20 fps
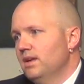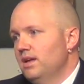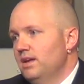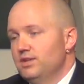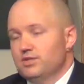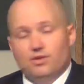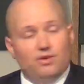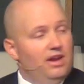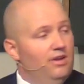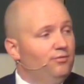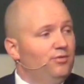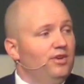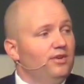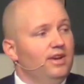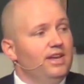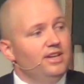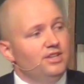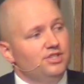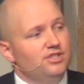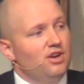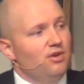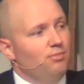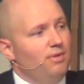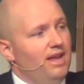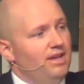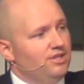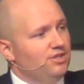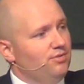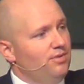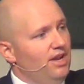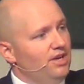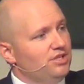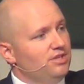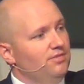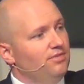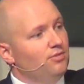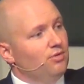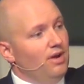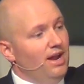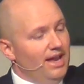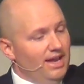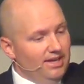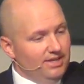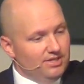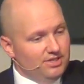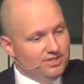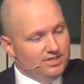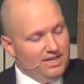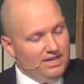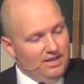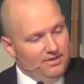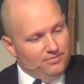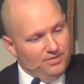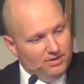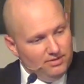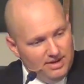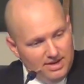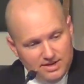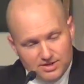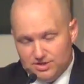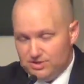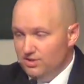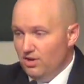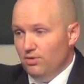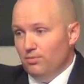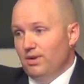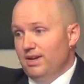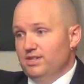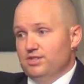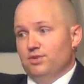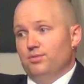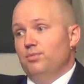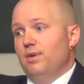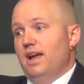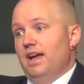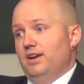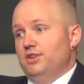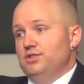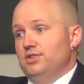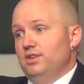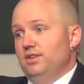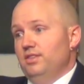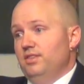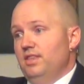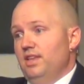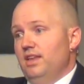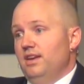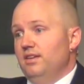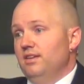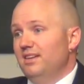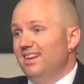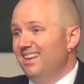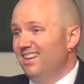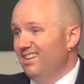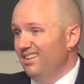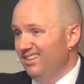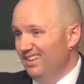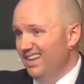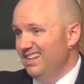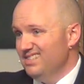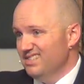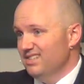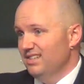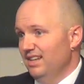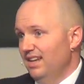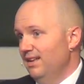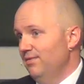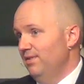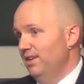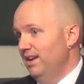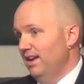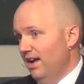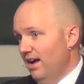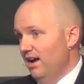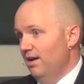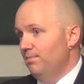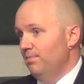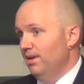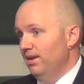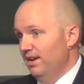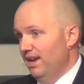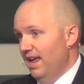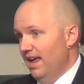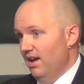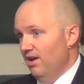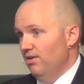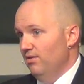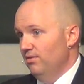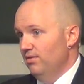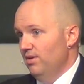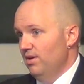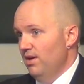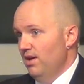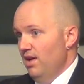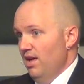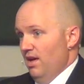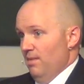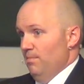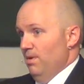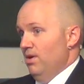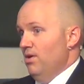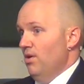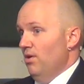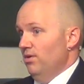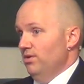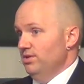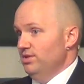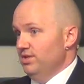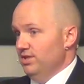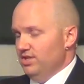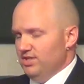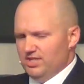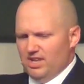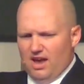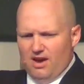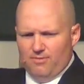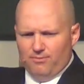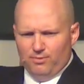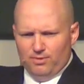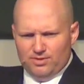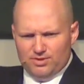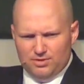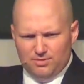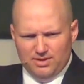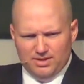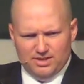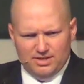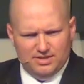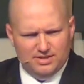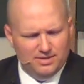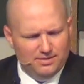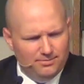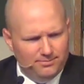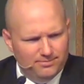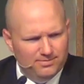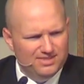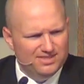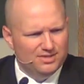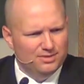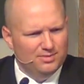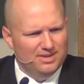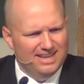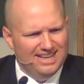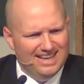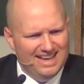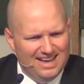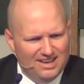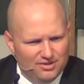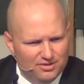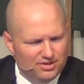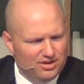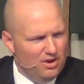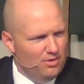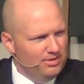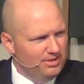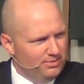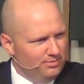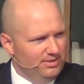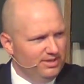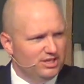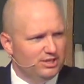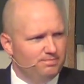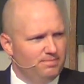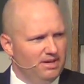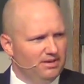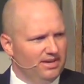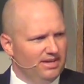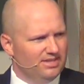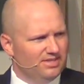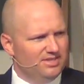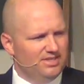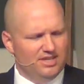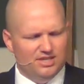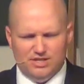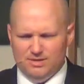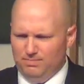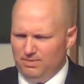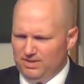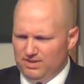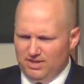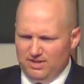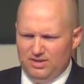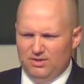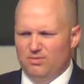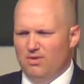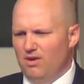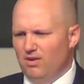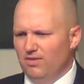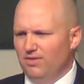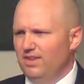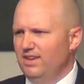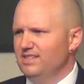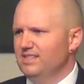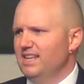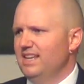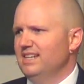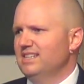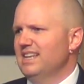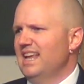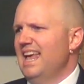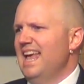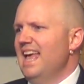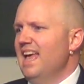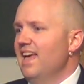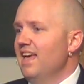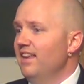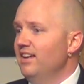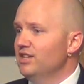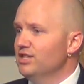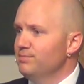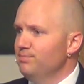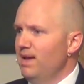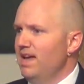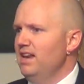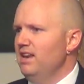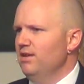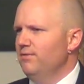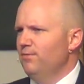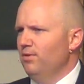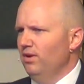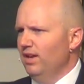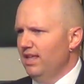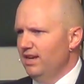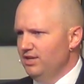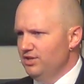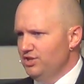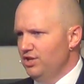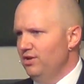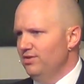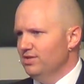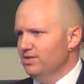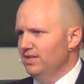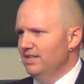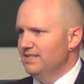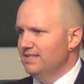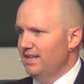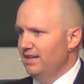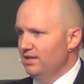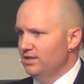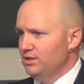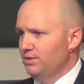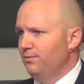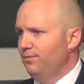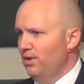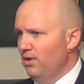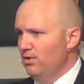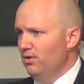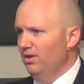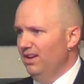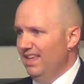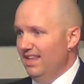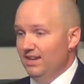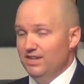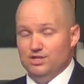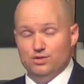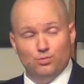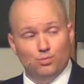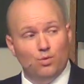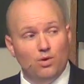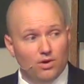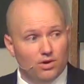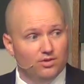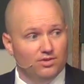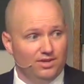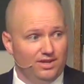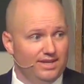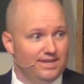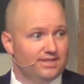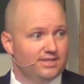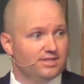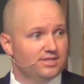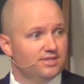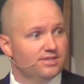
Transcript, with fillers: So if there is no resurrection of Christ, and if there is no resurrection, then let's live it up now. Because to suffer, to, to, to undergo, and to experience discipline, to do all of these things, it is meaningful, it is useless, it is futile, it is worthless